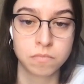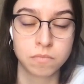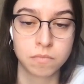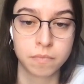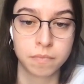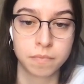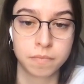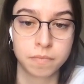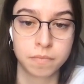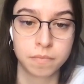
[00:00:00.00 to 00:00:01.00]

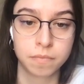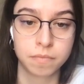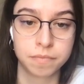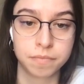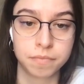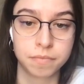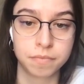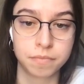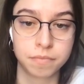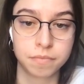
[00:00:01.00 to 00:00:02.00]

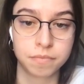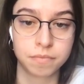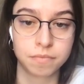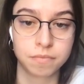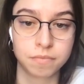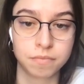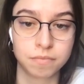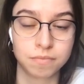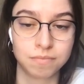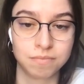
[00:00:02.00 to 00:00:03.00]

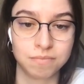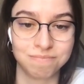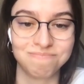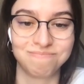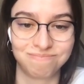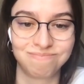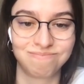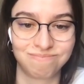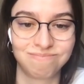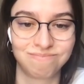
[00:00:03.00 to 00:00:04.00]

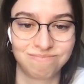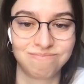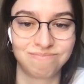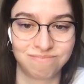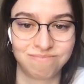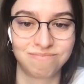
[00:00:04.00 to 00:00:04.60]
(silent)